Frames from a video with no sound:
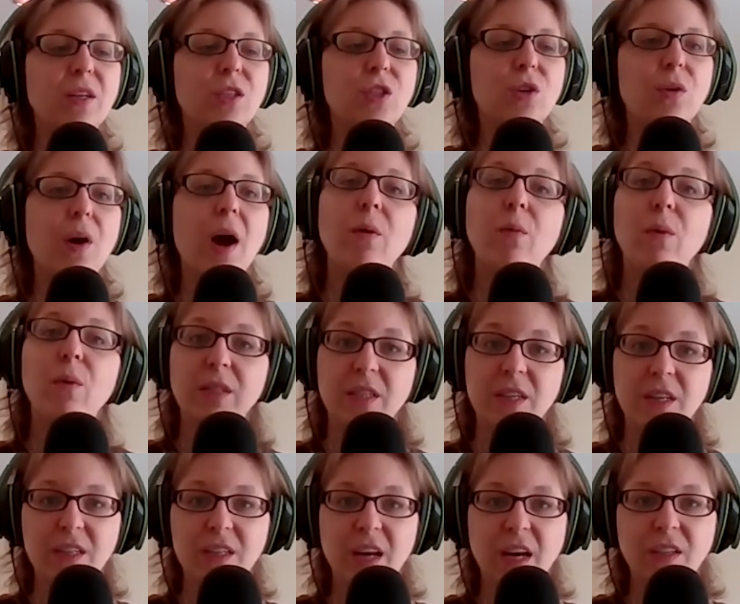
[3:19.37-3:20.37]
So I worked at
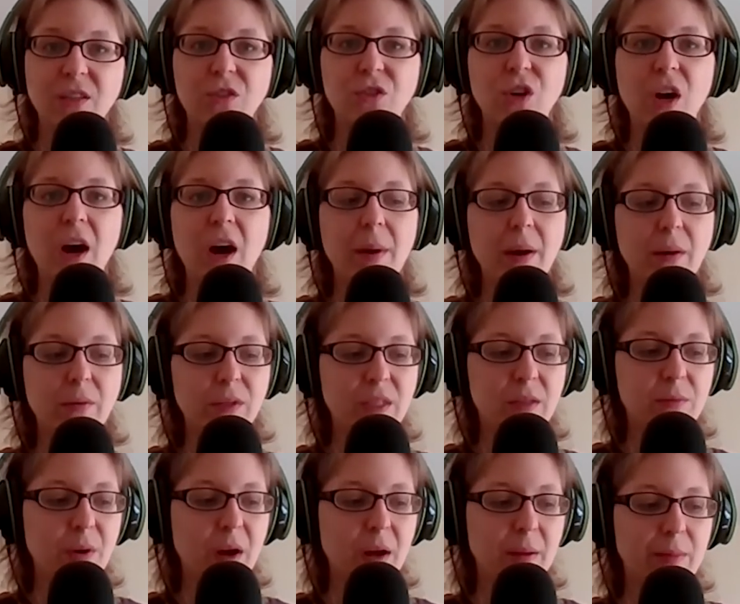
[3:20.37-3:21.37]
a desk job. I was
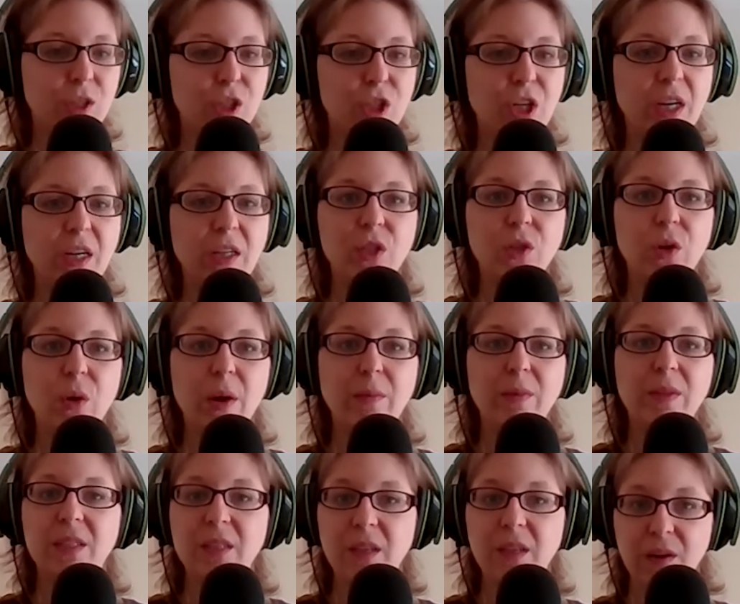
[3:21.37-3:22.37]
in publishing, so I
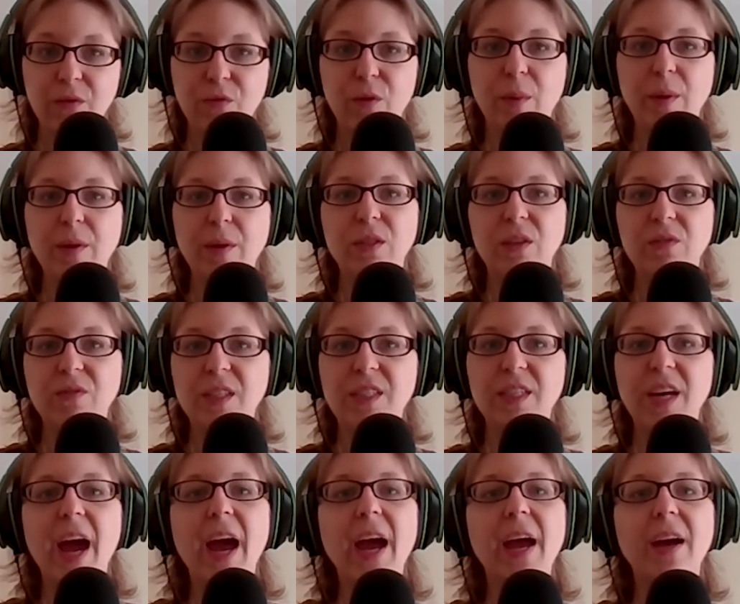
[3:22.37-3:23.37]
was sitting for most of the
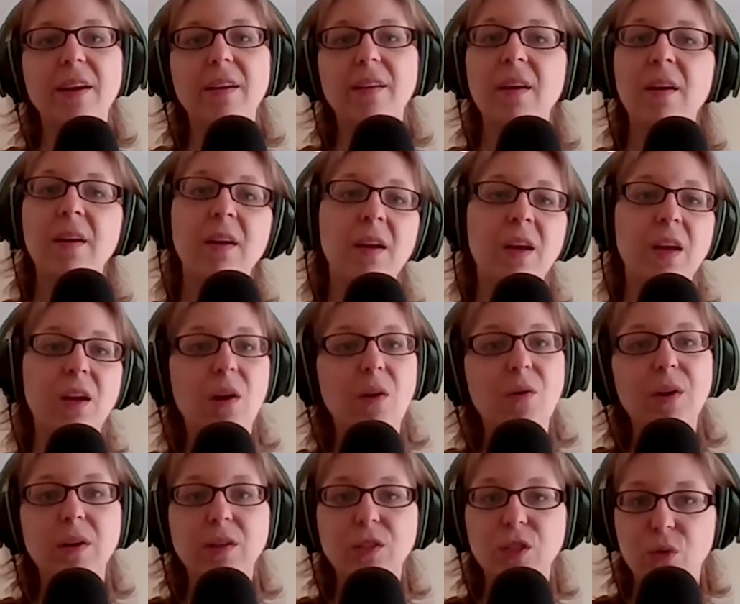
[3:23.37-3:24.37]
day. And, I
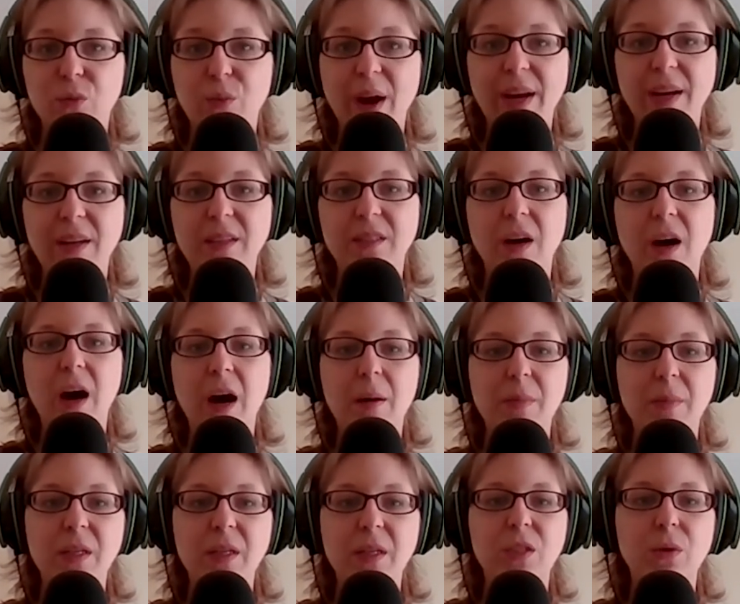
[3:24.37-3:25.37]
would also write as a
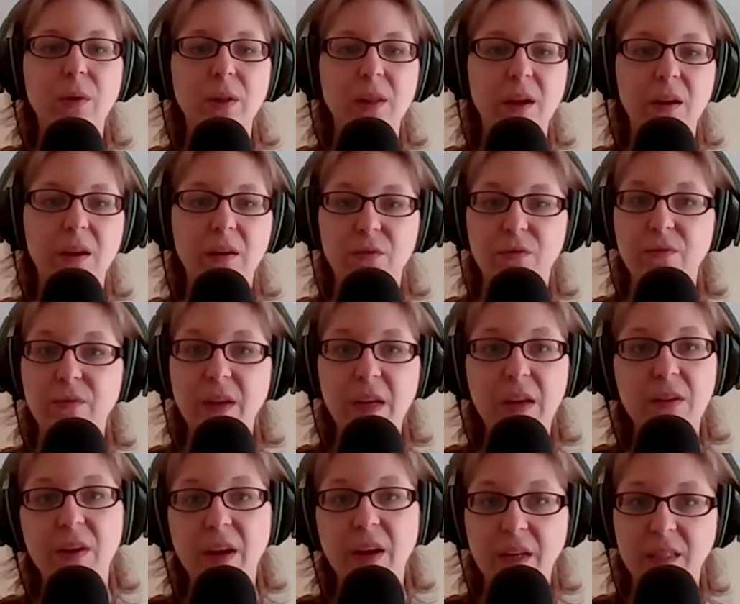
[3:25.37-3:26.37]
hobby. So a lot of
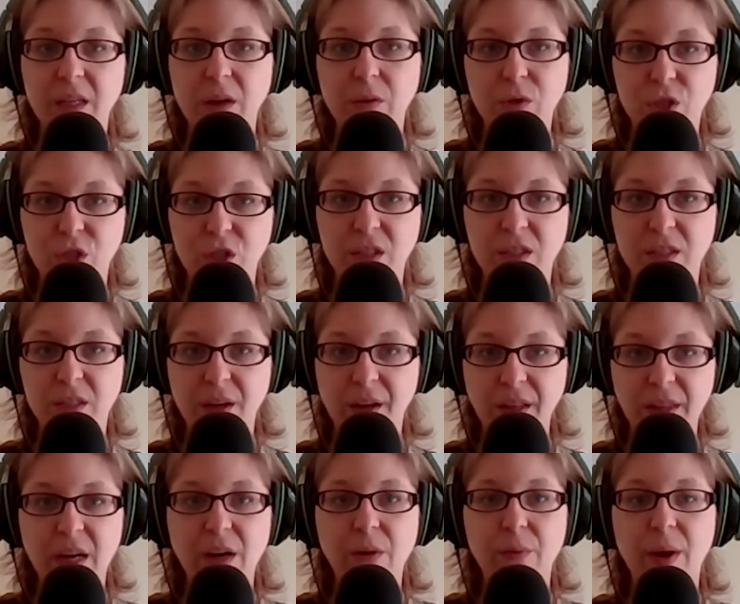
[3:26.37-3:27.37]
evenings I was just sitting
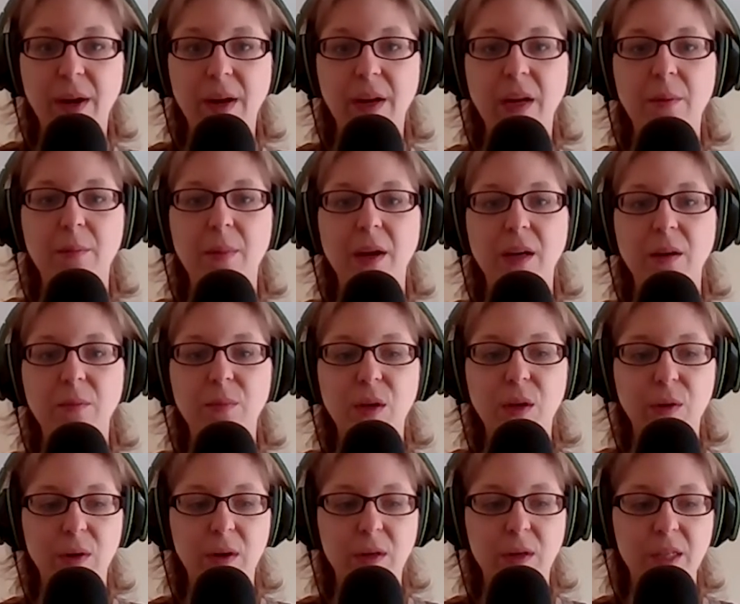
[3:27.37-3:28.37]
there writing at my
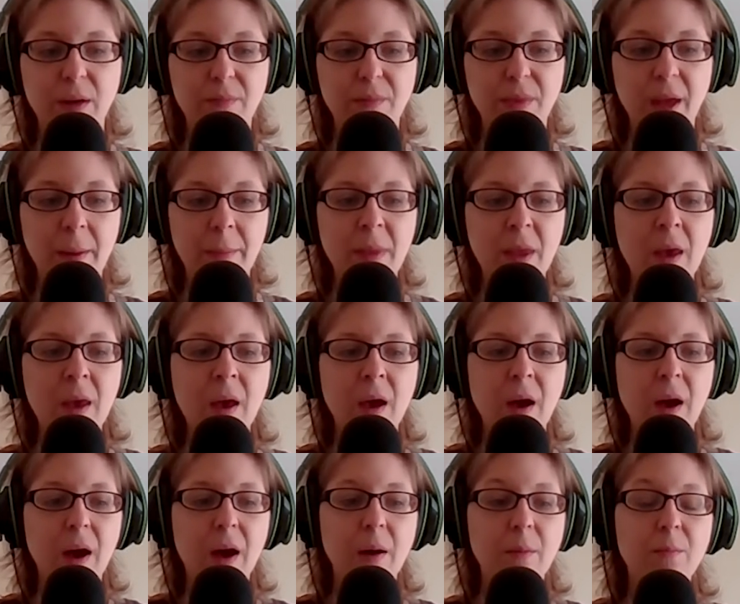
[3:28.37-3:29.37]
computer or something.
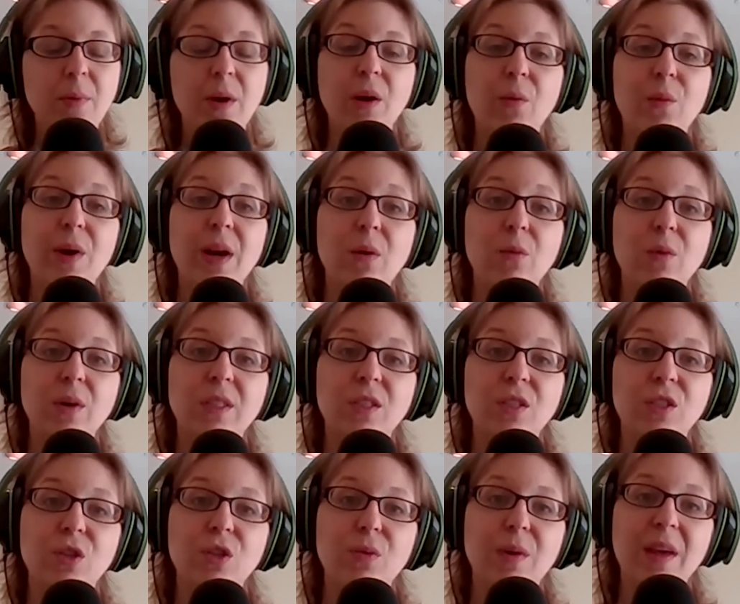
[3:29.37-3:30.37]
But when I
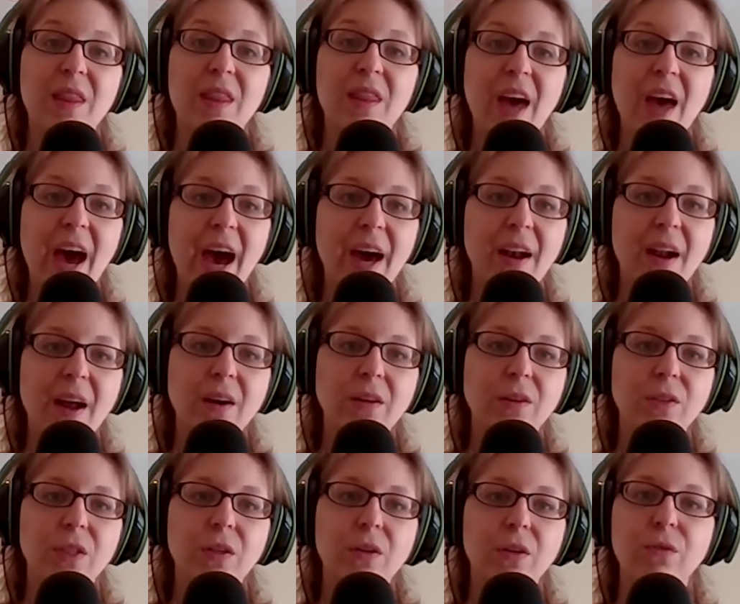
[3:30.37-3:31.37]
wasn't doing that, I
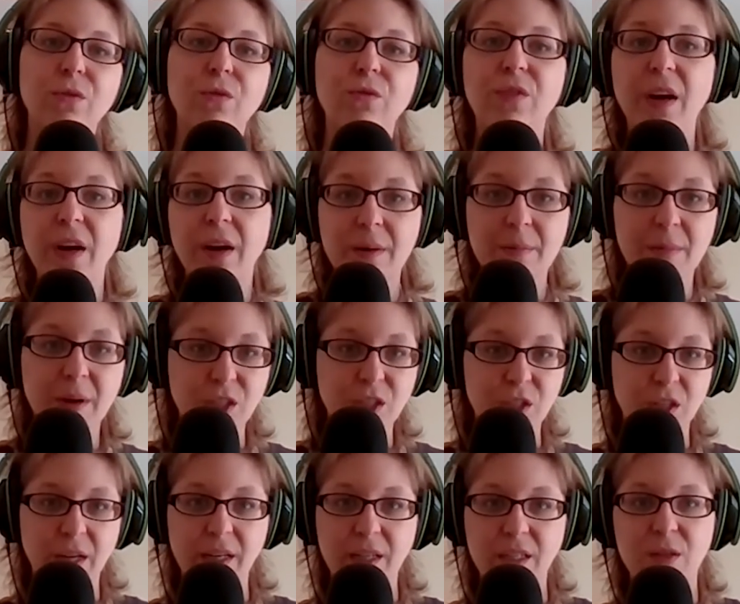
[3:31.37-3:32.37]
also very much
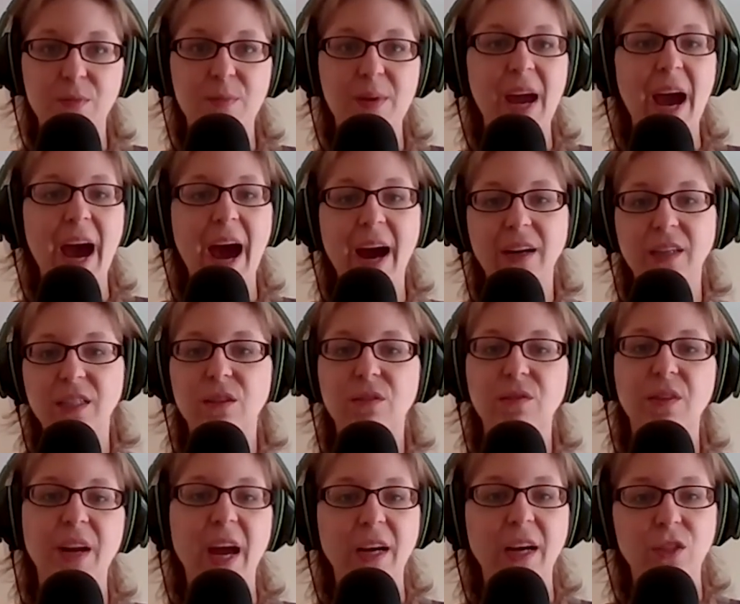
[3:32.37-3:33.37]
like to be active
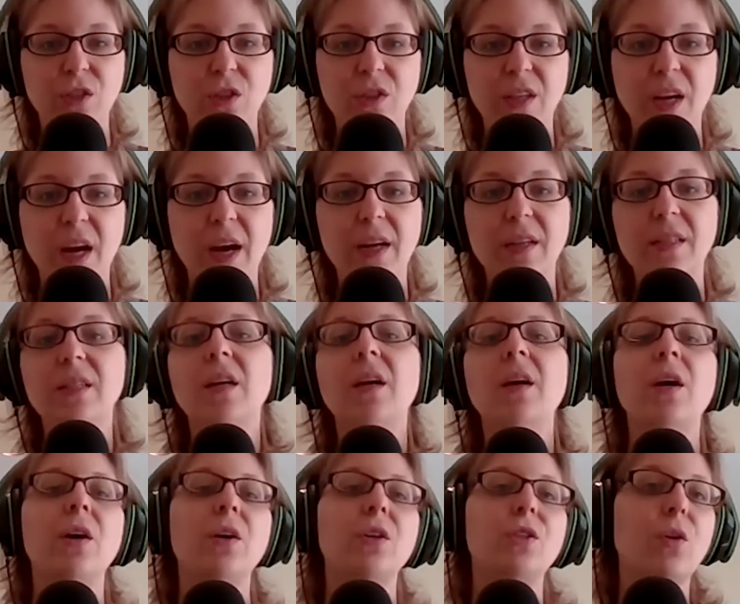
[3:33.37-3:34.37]
and exercise.
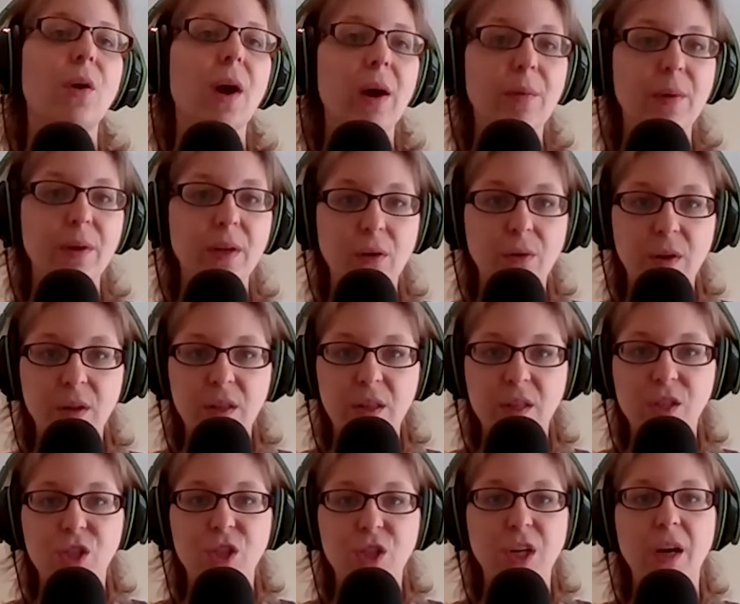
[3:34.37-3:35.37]
So I would go to the
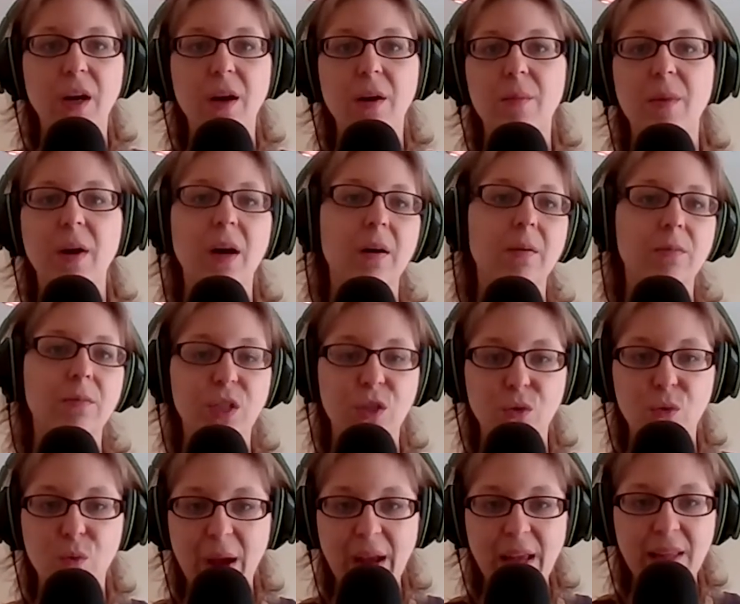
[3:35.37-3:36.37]
gym,
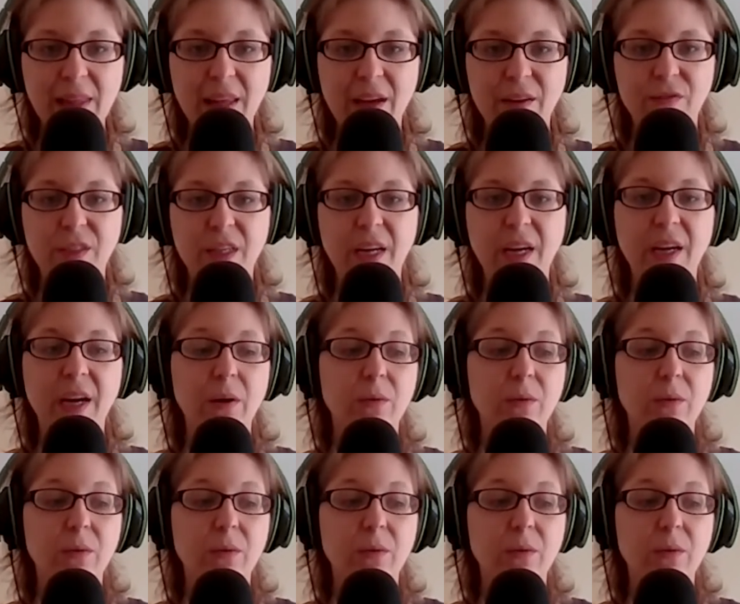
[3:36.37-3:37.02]
do weightlifting.